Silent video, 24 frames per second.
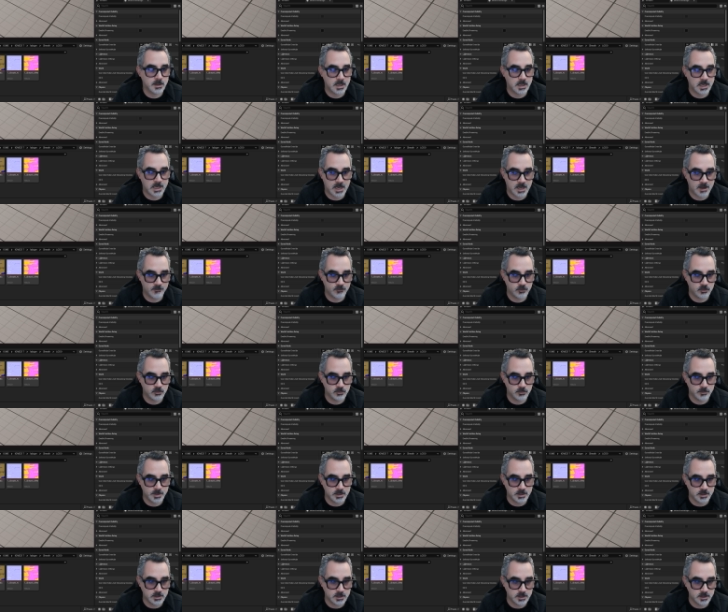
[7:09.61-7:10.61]
I have to
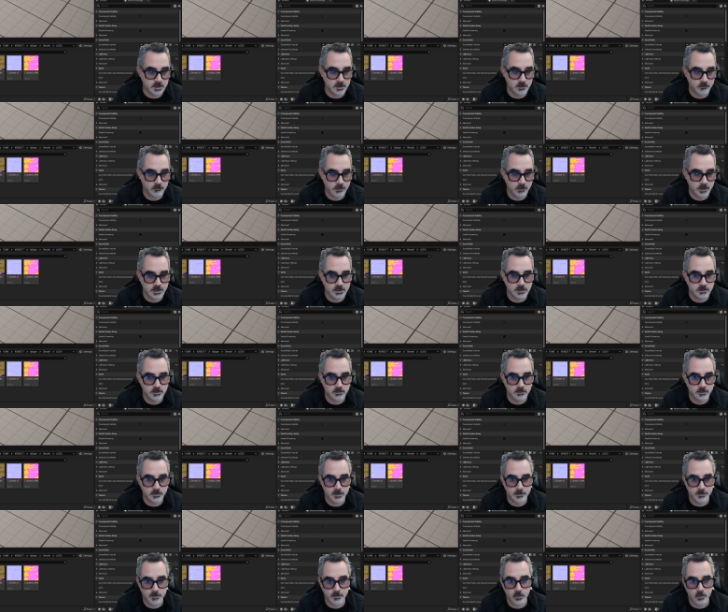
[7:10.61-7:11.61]
maintain the ratio or
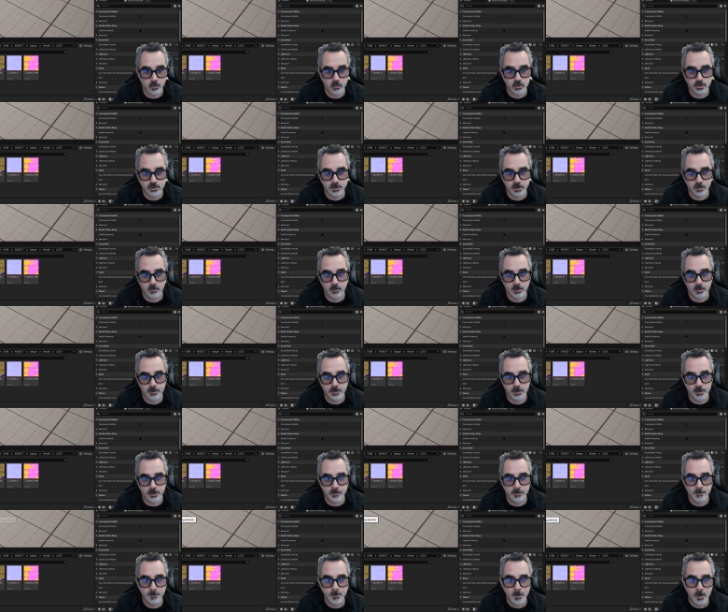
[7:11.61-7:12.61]
the proportion and
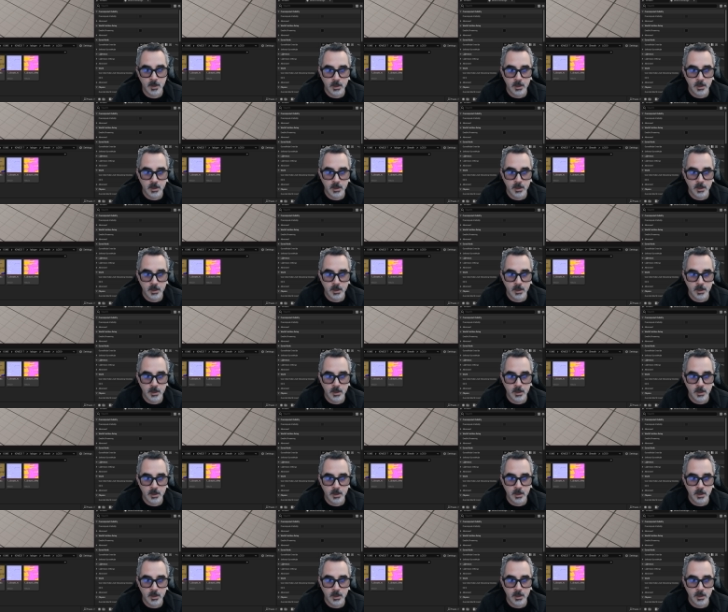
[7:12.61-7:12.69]
whatnot.